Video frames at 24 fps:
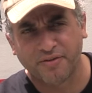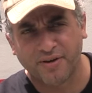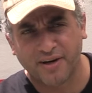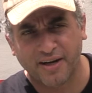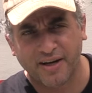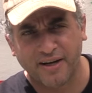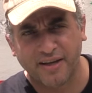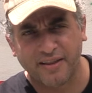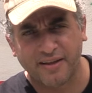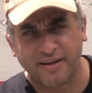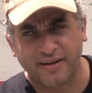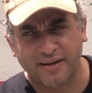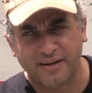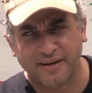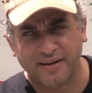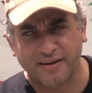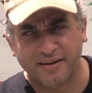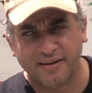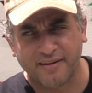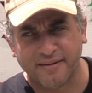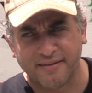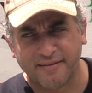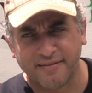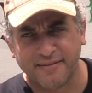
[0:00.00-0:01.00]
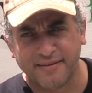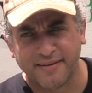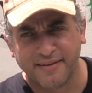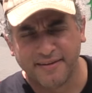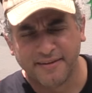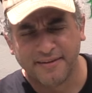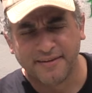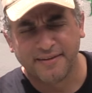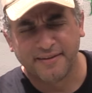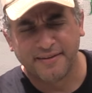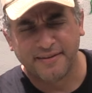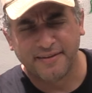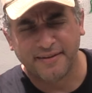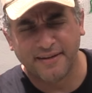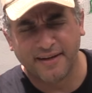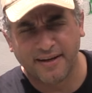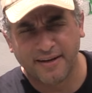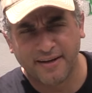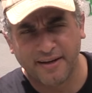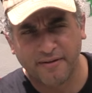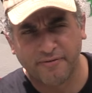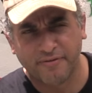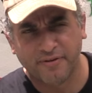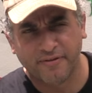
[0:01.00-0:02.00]
tried
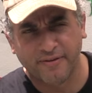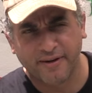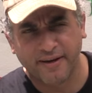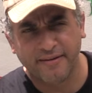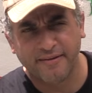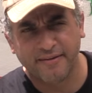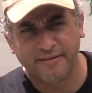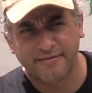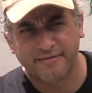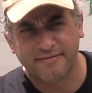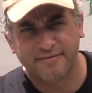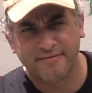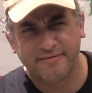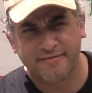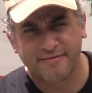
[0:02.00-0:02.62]
that Hefeweizen.